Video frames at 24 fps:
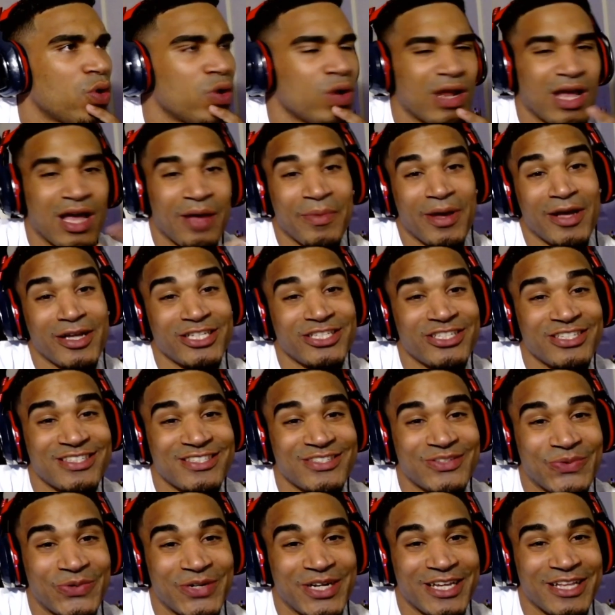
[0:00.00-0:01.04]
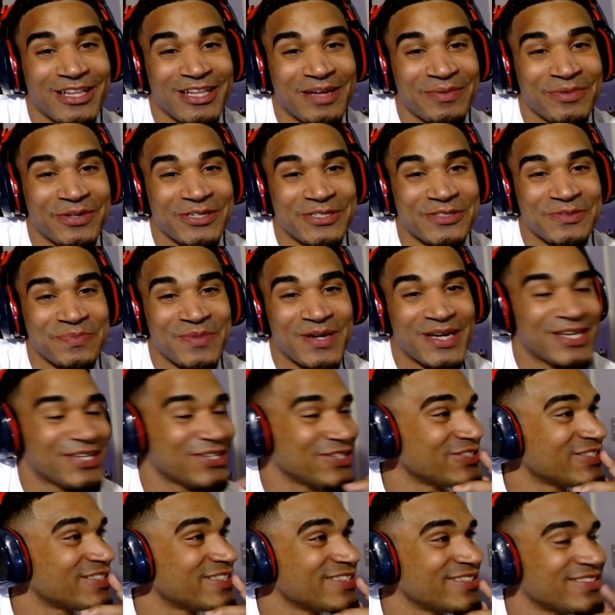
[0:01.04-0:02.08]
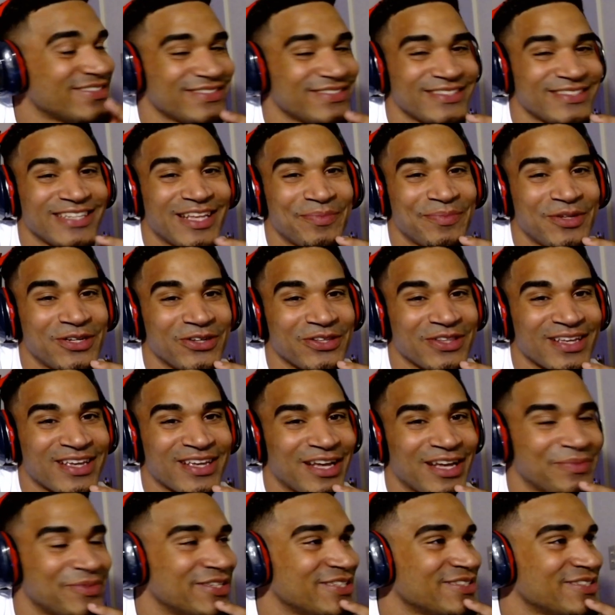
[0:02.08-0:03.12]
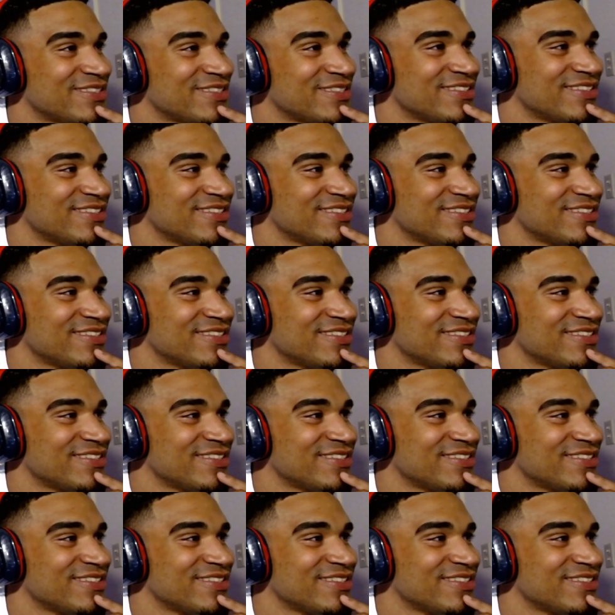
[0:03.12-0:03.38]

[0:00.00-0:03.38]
How much is 20 kilometres and miles? Let me know in the comments.